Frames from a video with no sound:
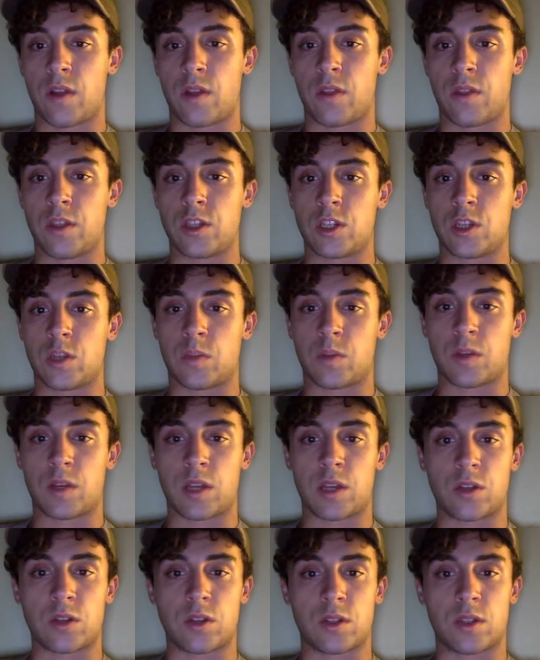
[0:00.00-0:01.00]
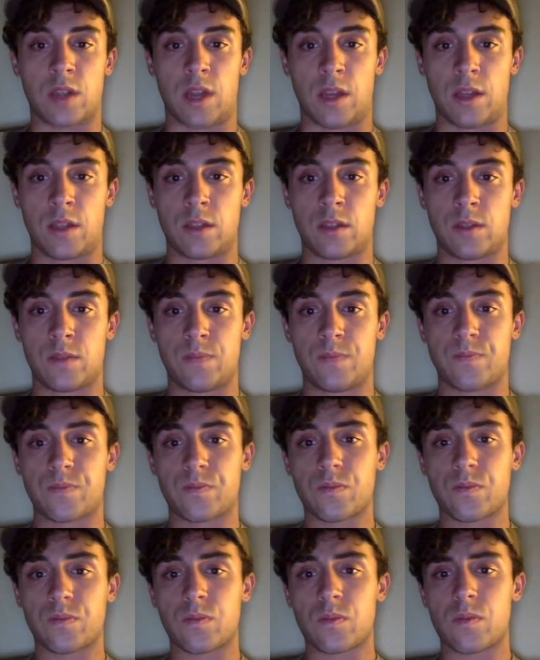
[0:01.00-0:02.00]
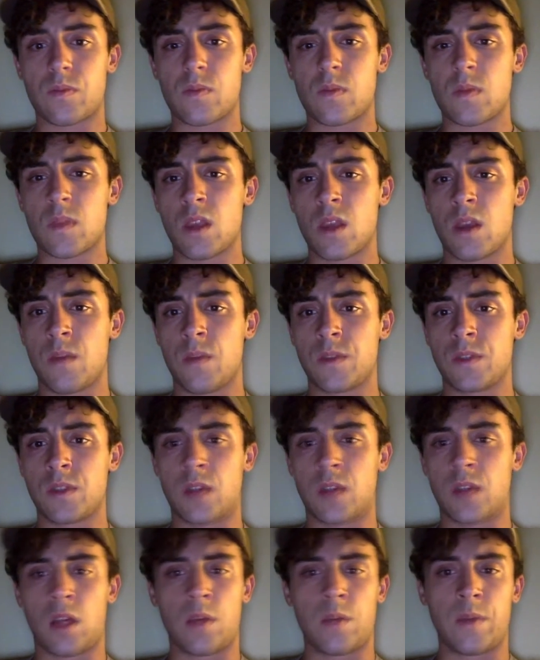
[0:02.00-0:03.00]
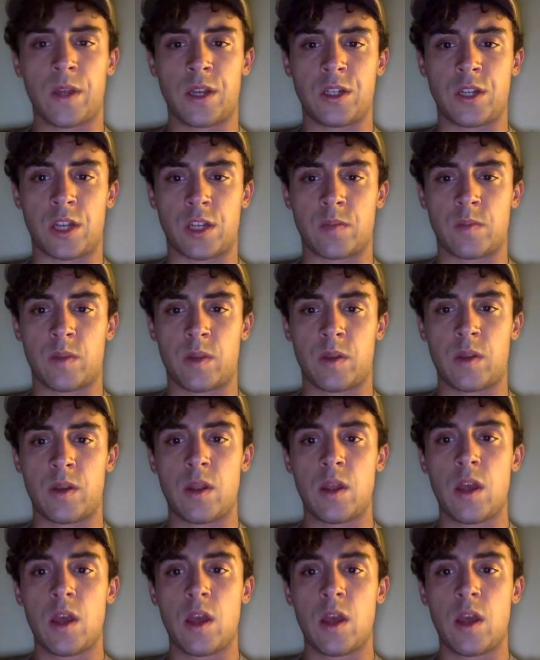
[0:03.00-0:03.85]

unleashing potential sites. Um, this is all a big adjustment,